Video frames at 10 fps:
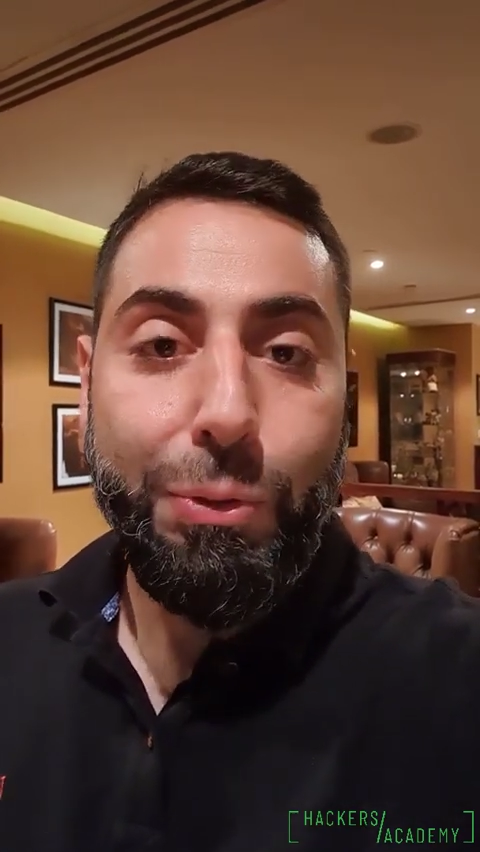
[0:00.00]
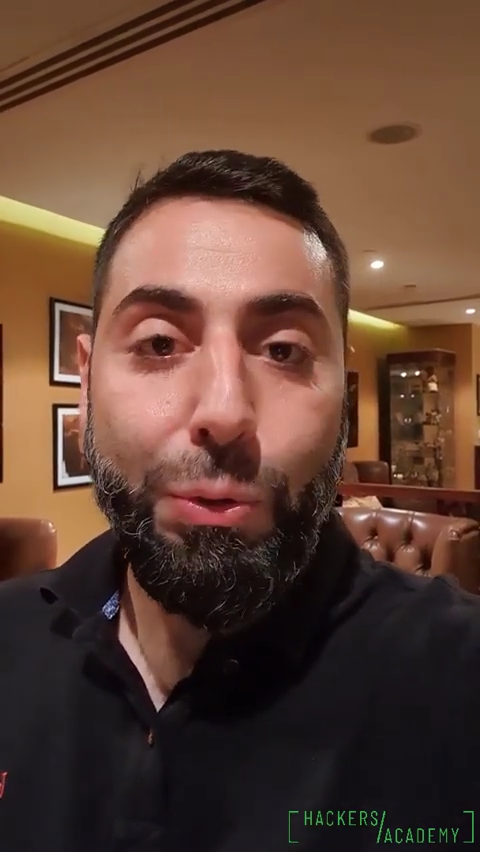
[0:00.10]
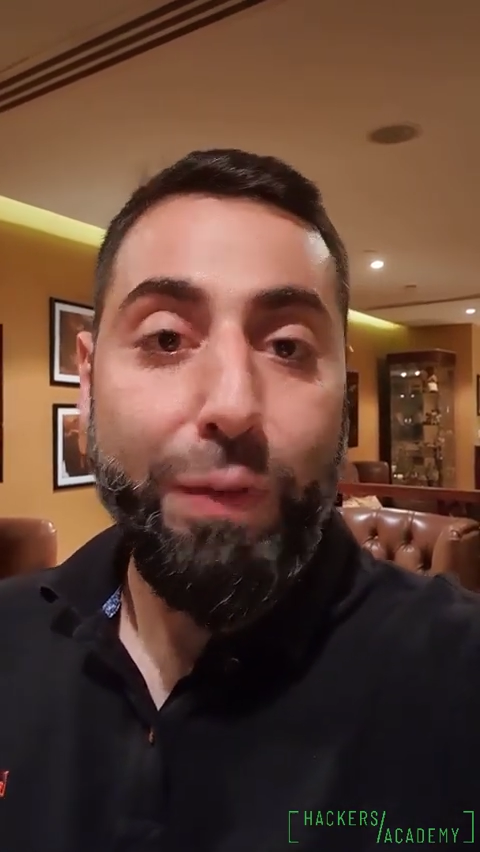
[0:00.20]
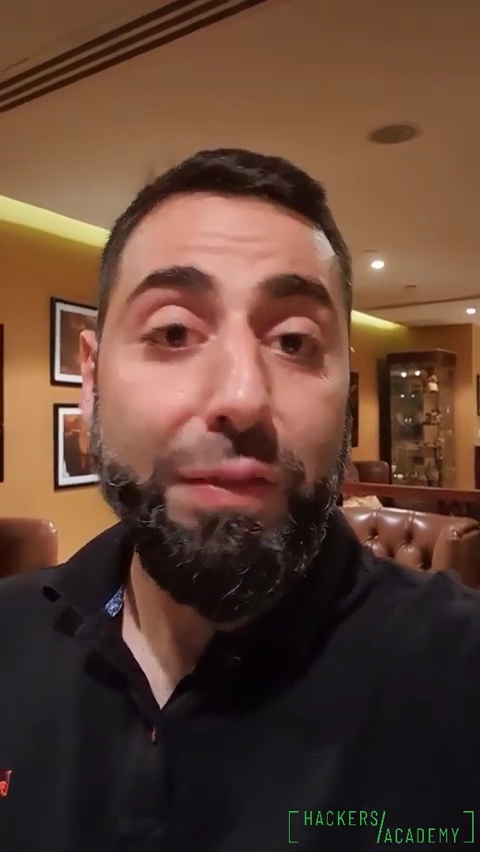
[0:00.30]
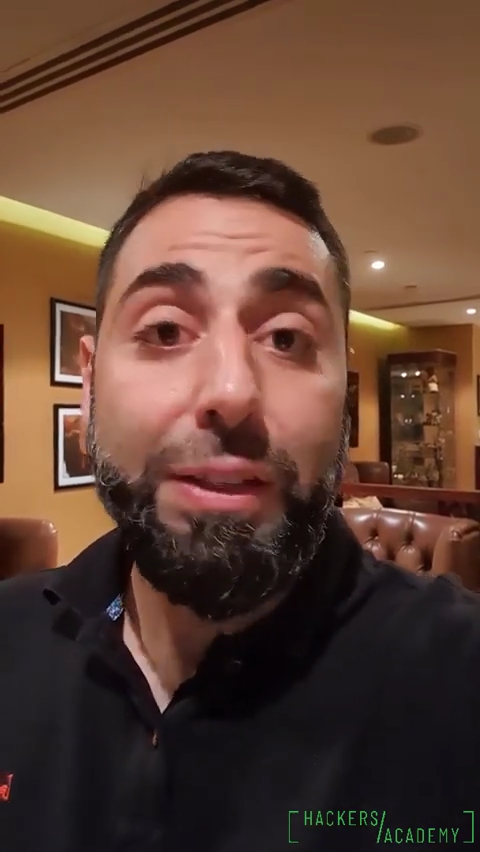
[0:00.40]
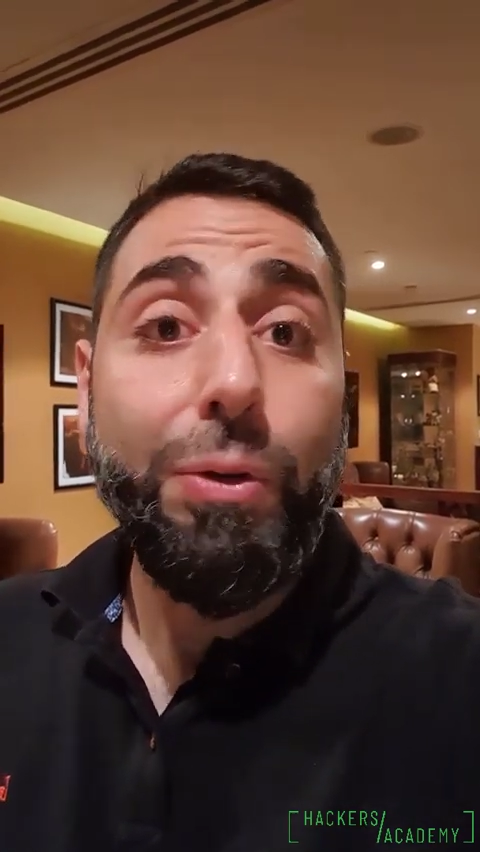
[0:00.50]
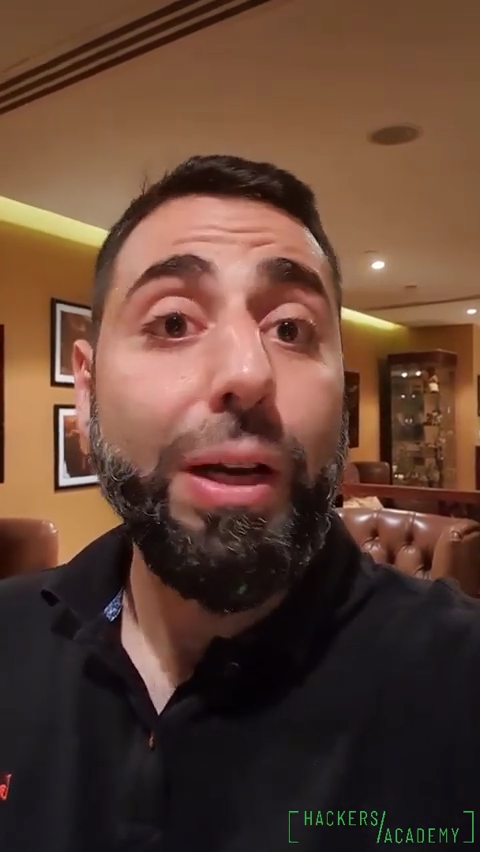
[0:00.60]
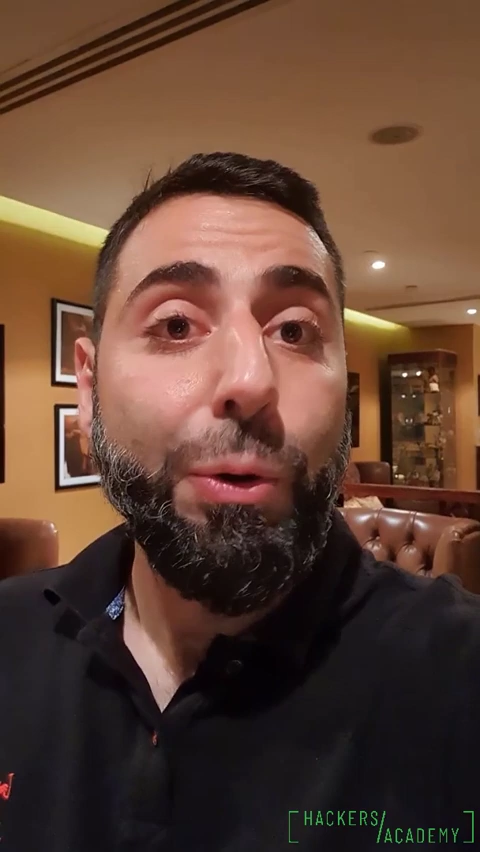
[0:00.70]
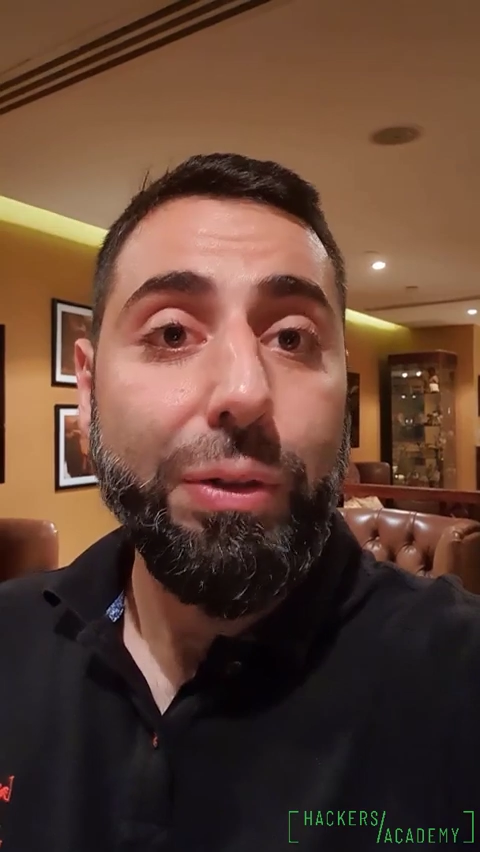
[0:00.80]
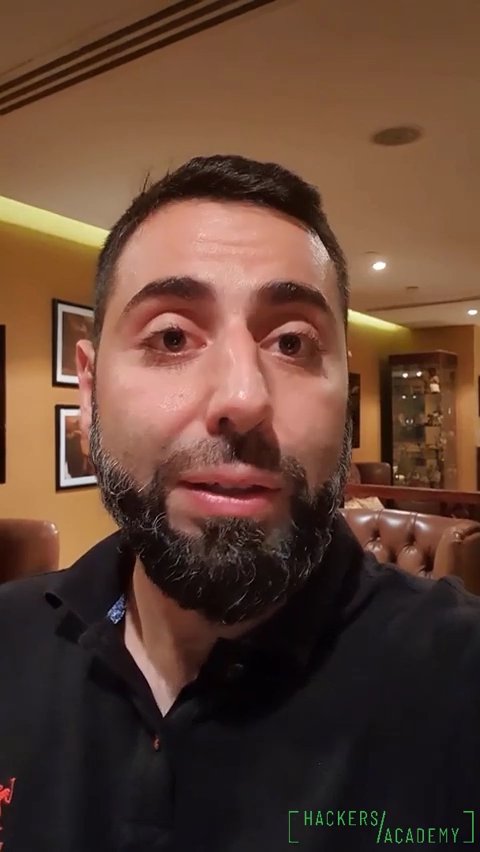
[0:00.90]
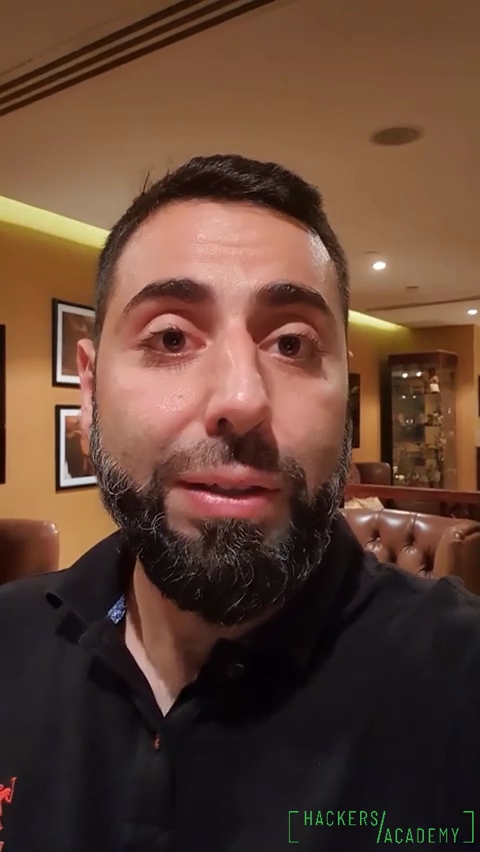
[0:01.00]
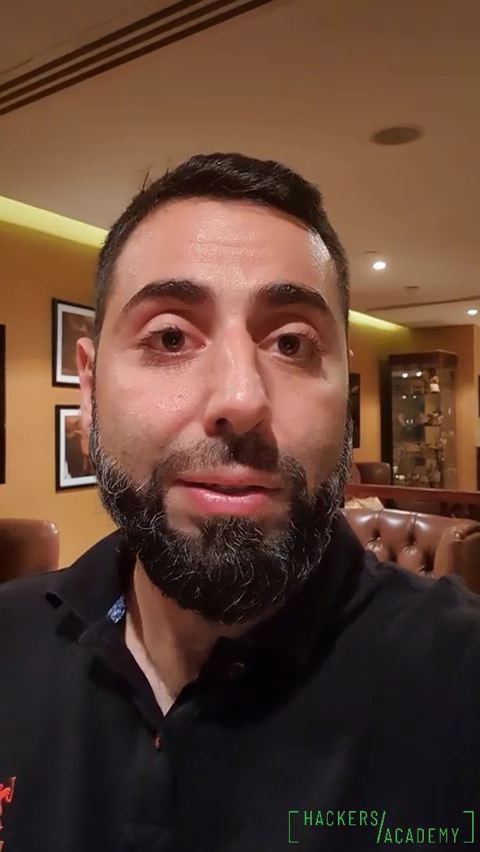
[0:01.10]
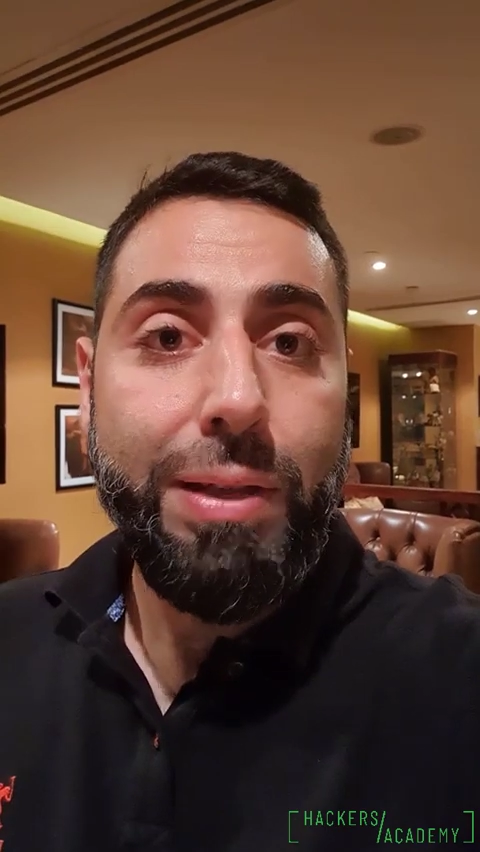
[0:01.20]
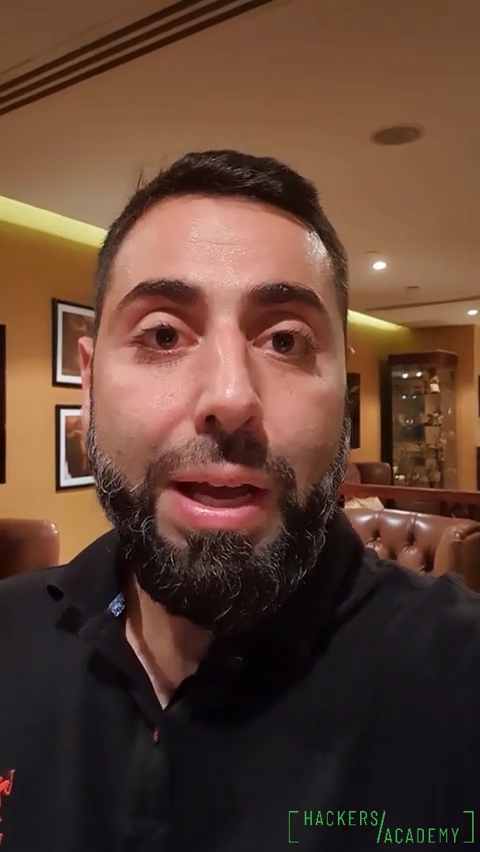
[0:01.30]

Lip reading: to video record this